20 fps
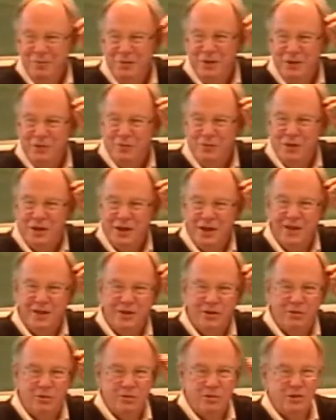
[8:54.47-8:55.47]
But when I
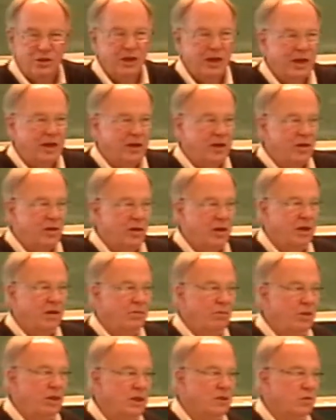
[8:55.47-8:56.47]
don't say anything,
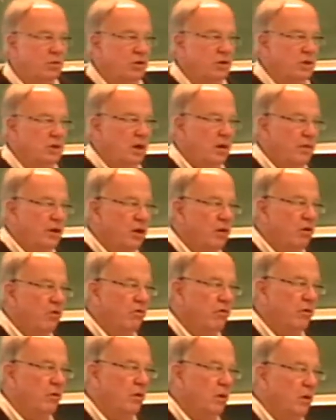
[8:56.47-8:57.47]
it means we're summing
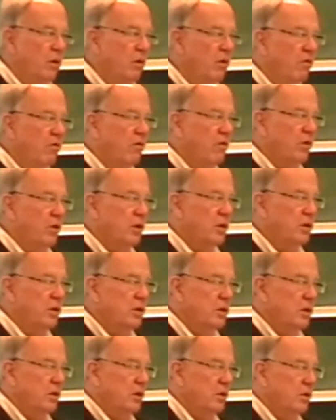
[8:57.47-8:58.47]
over, over
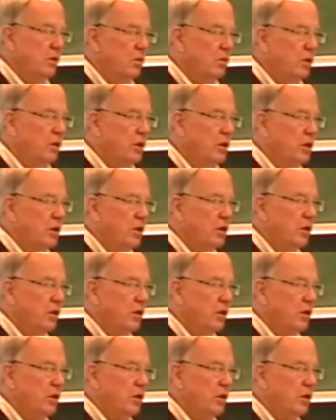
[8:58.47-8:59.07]
this uh, with the